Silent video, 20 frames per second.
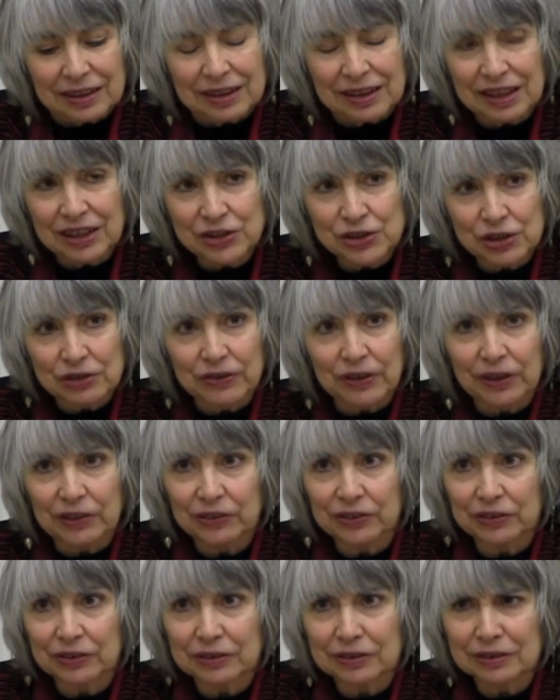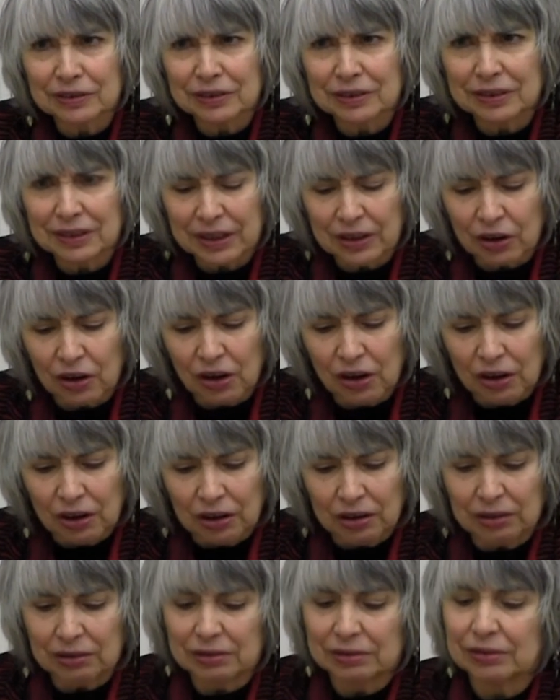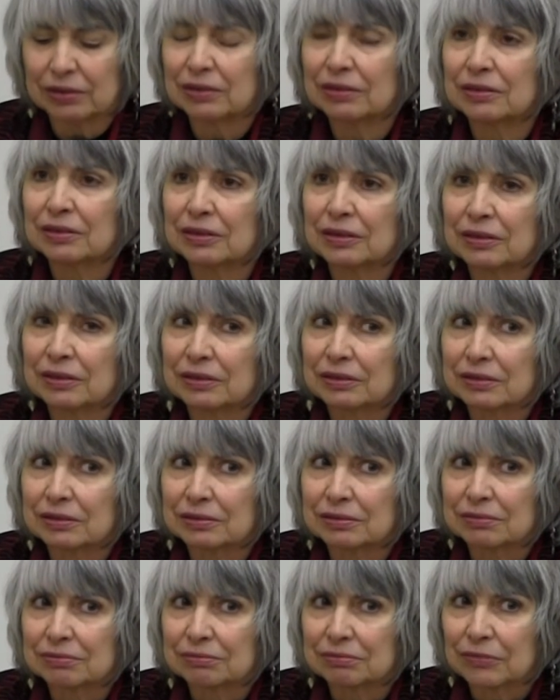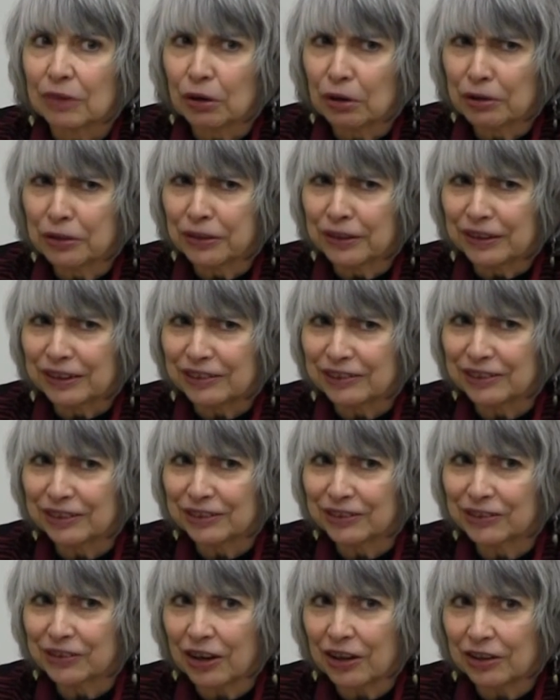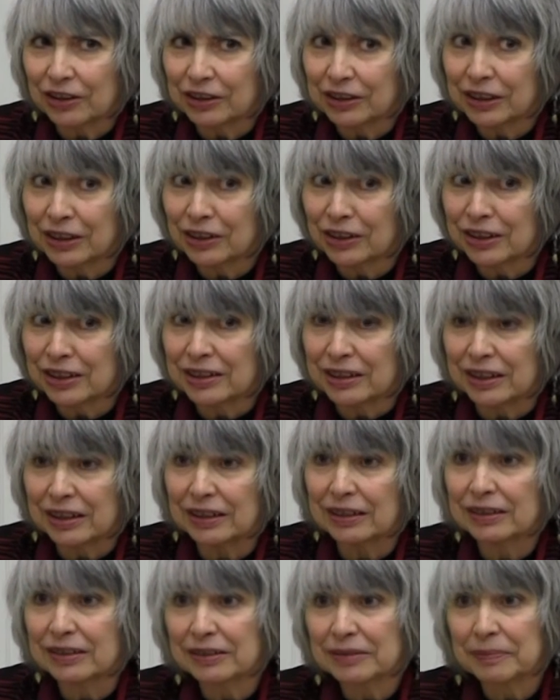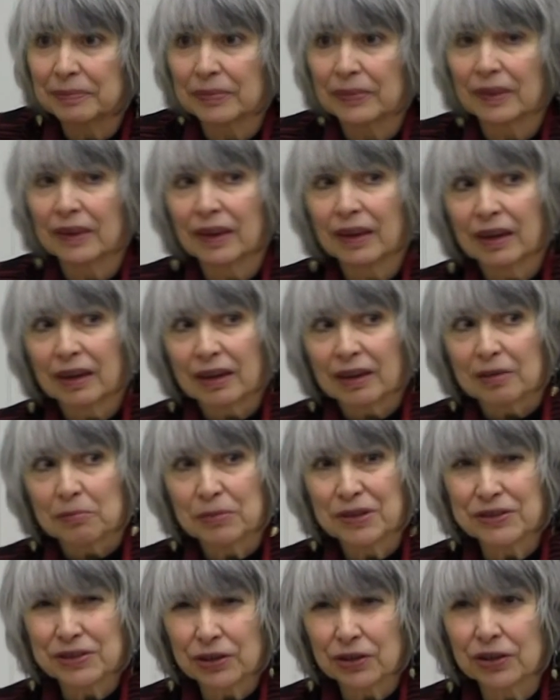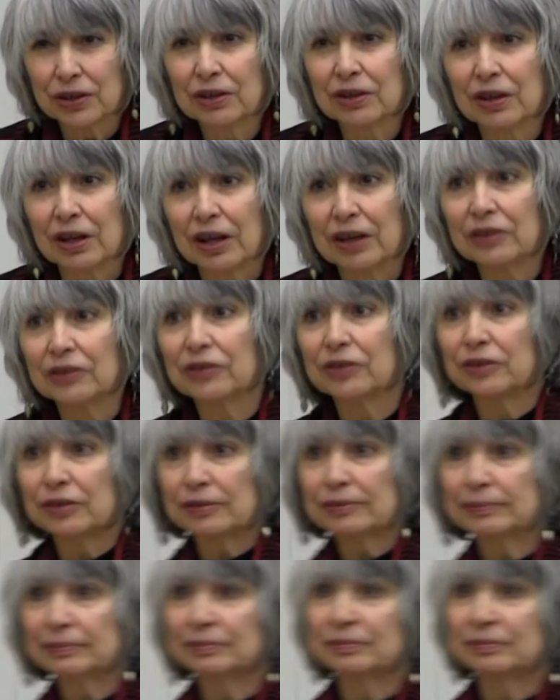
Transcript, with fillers: each of us and all, earthlings in solidarity materialize.